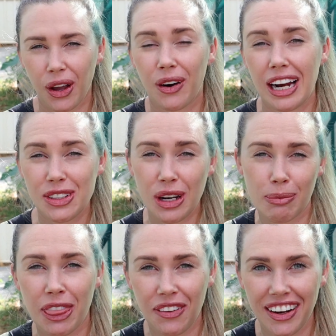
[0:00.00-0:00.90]
All right, so
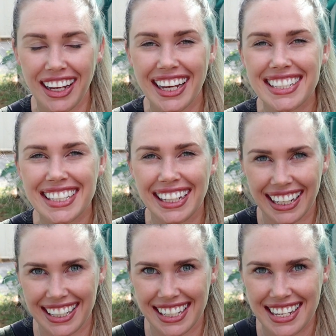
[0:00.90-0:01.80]
number 3 is
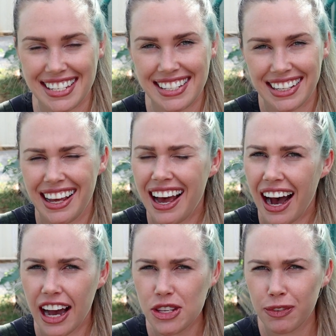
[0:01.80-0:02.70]
lettuce.
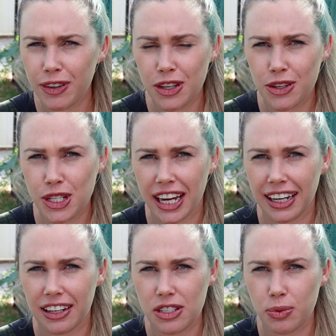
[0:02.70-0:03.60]
I sort of associate
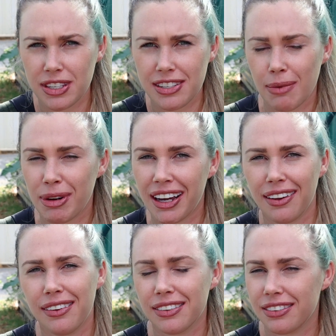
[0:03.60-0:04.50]
lettuce with
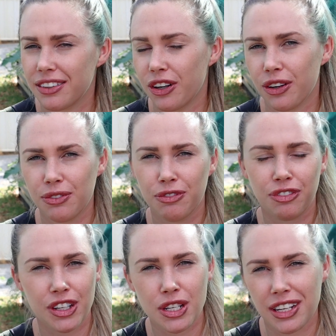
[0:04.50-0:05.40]
summer, you know,
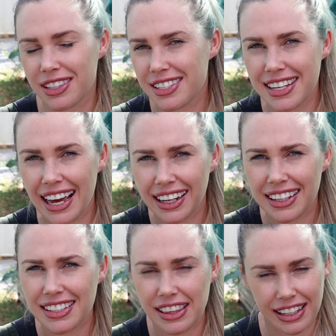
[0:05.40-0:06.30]
fresh in
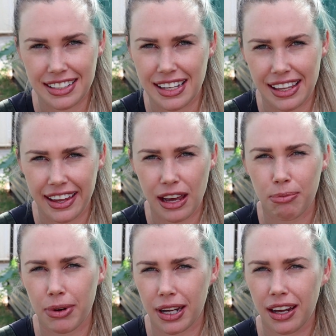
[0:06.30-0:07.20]
salads and things like that,
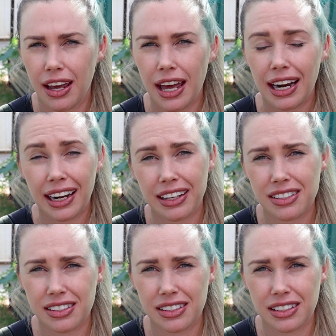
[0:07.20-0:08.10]
but lettuce